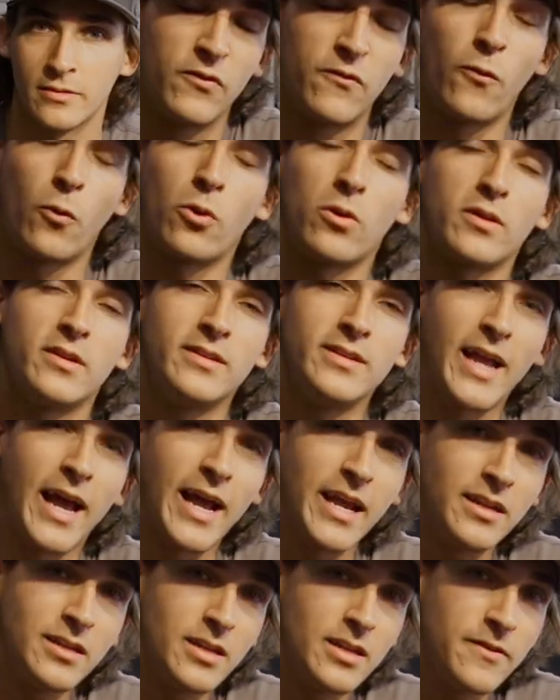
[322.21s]
For
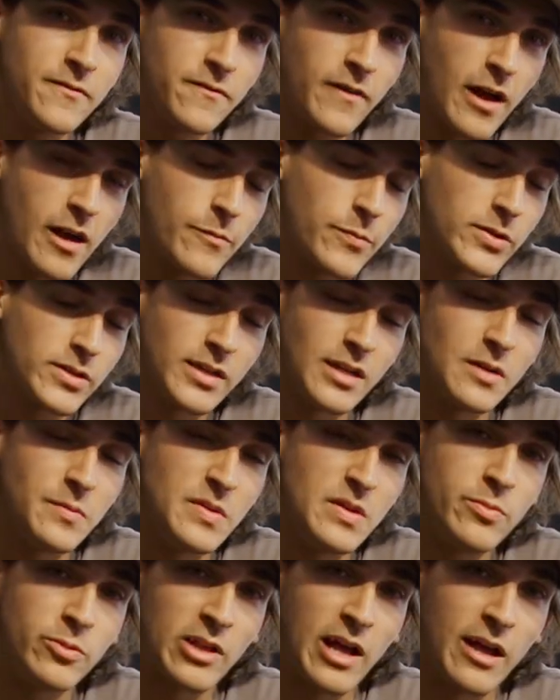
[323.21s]
95% of
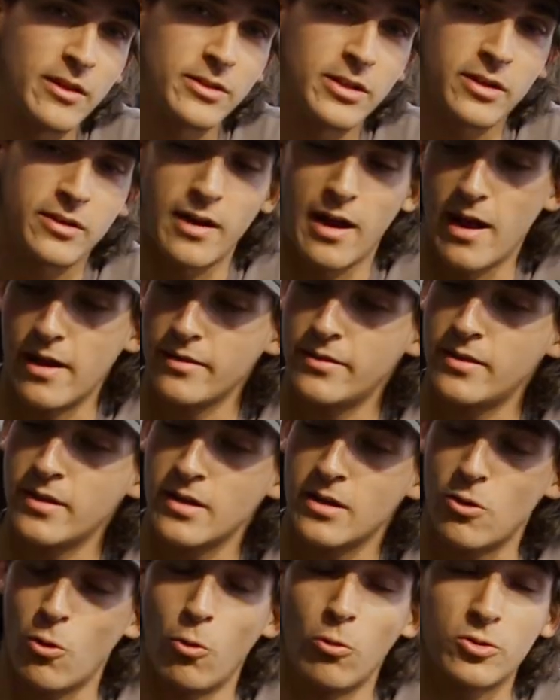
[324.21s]
people out there, I
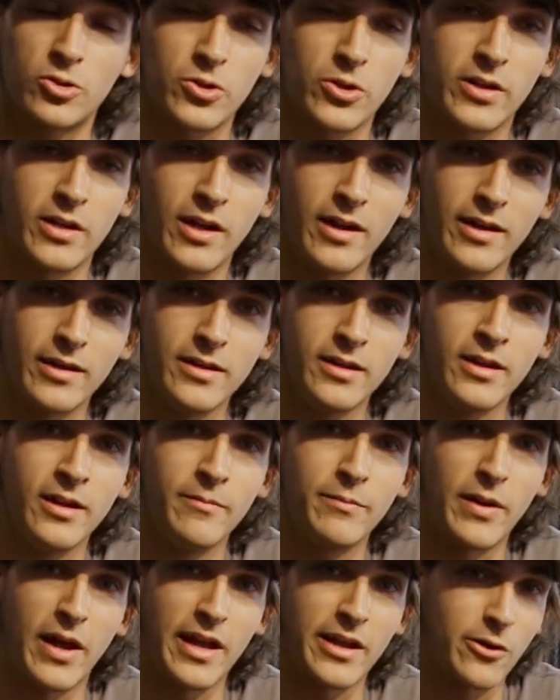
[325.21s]
think Ultra Cut
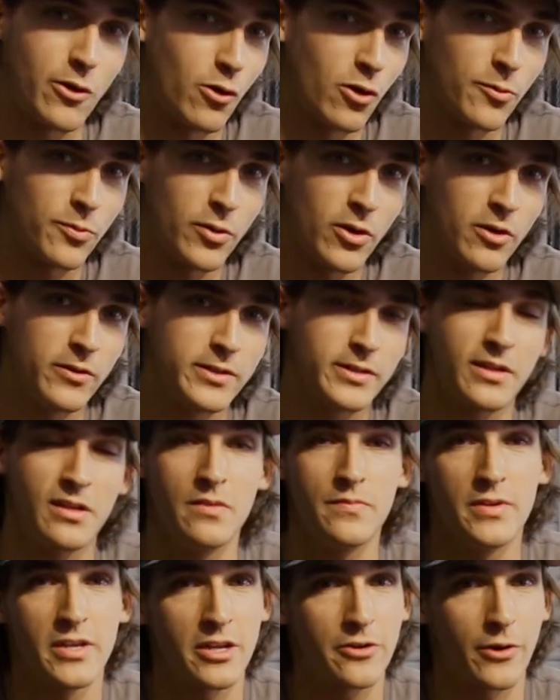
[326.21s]
by CarPro is going
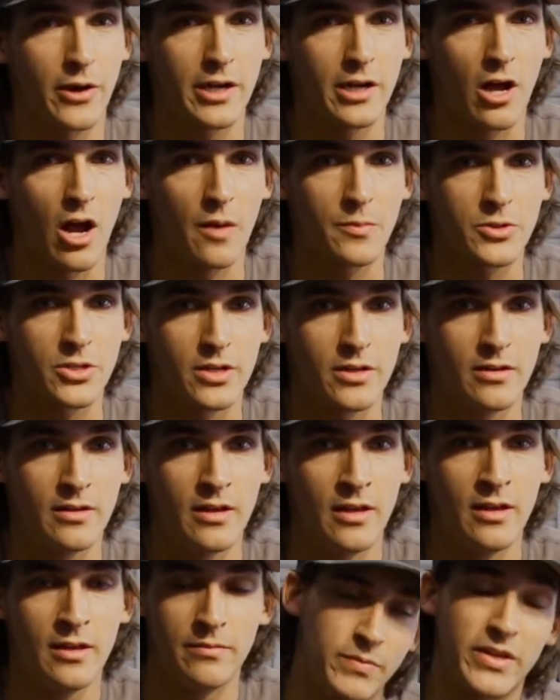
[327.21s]
to be a great option.
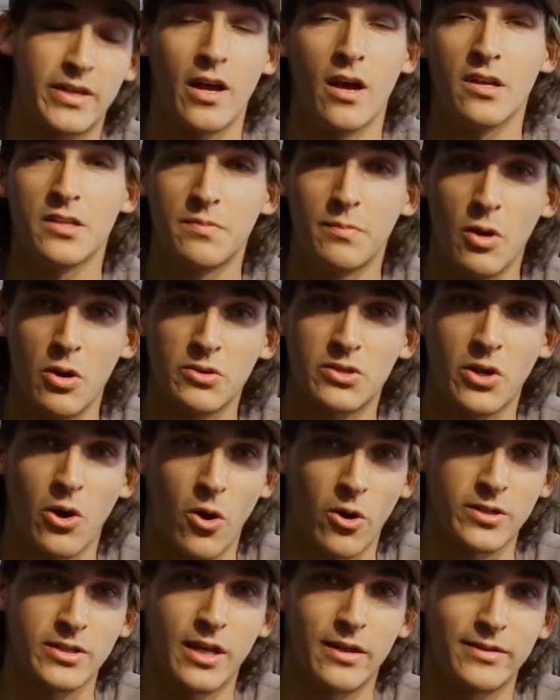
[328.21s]
Because most
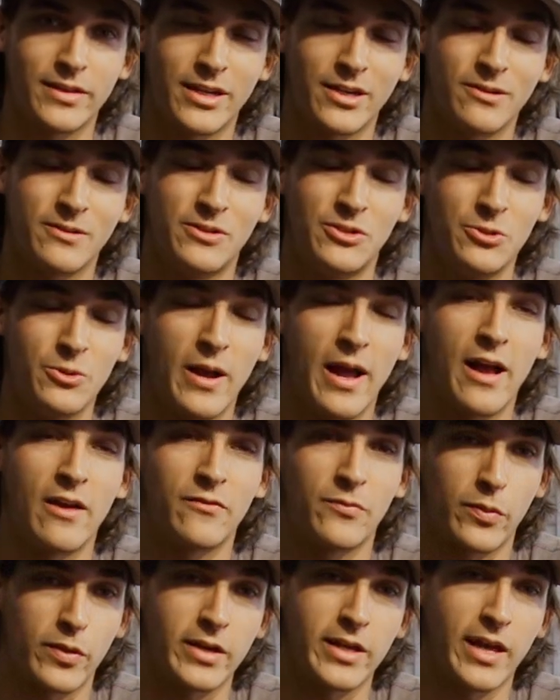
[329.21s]
cars out there do
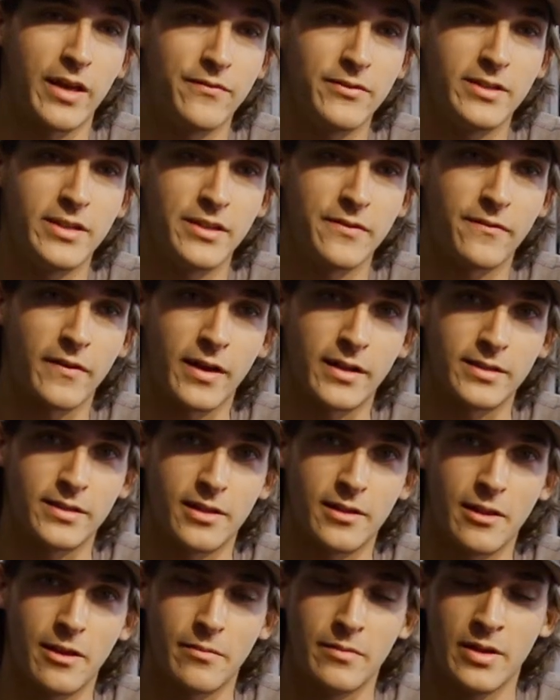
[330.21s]
have pretty heavy defects
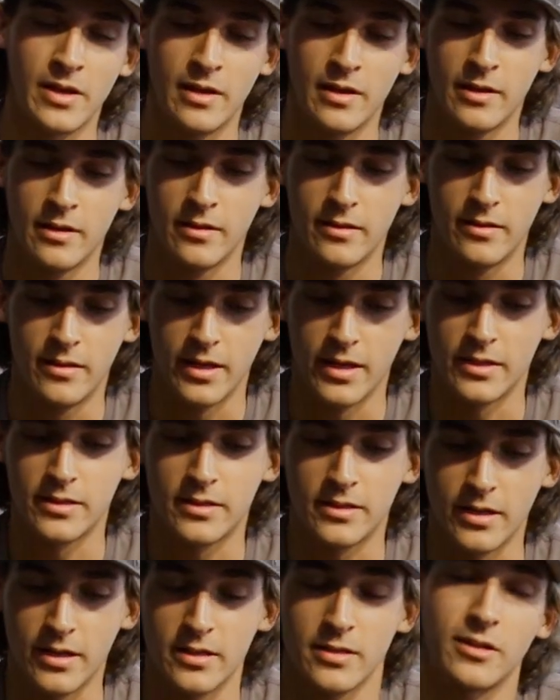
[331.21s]
in them,
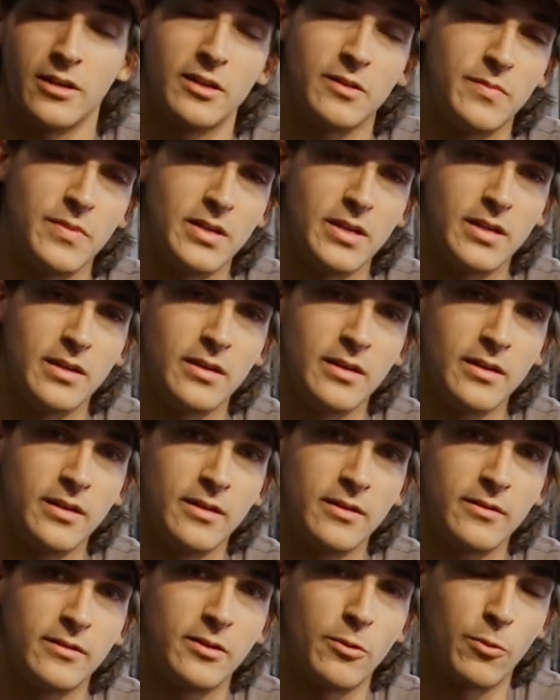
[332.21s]
this is going to be
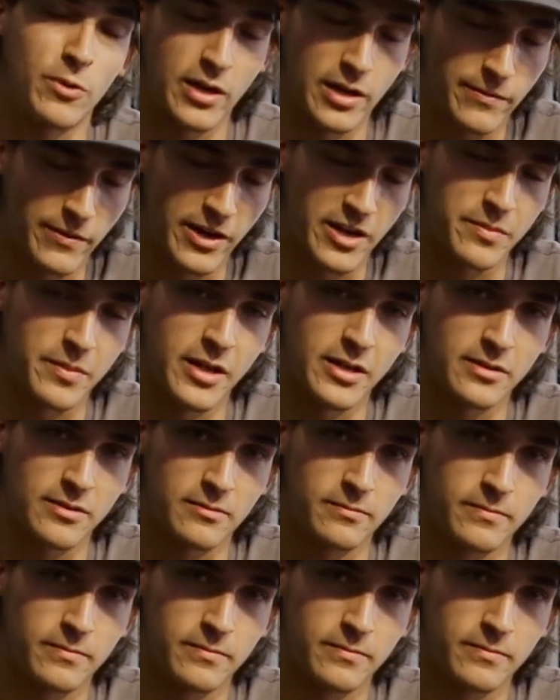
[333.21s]
the one I'd recommend.